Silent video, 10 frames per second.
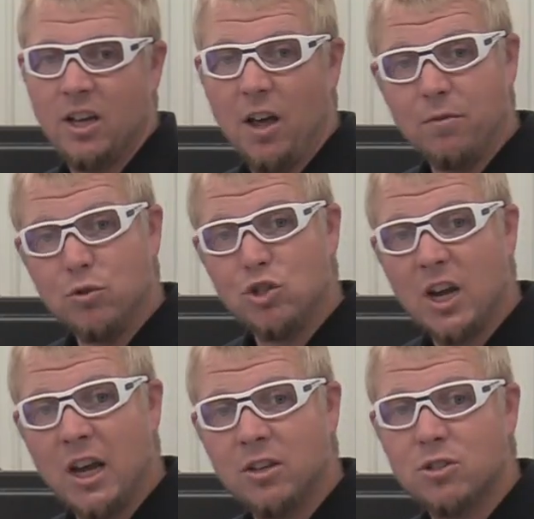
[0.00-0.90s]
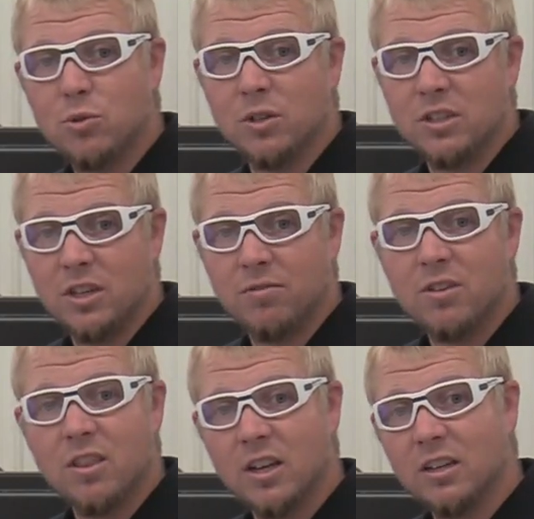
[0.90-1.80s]
If you change to a
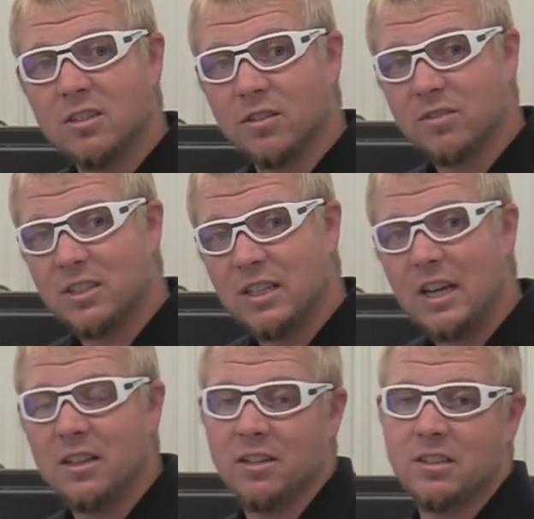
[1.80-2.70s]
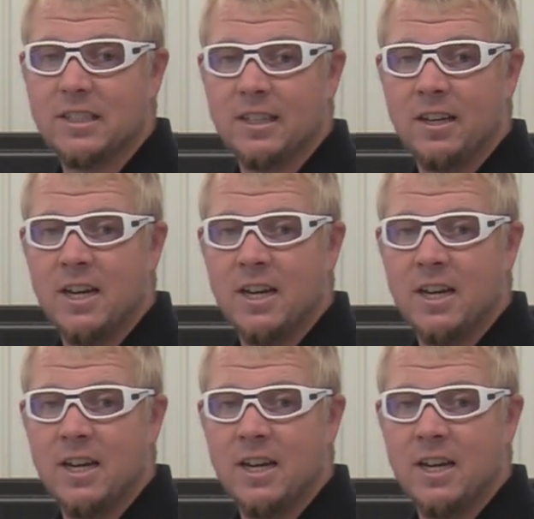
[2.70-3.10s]
different thickness of stainless,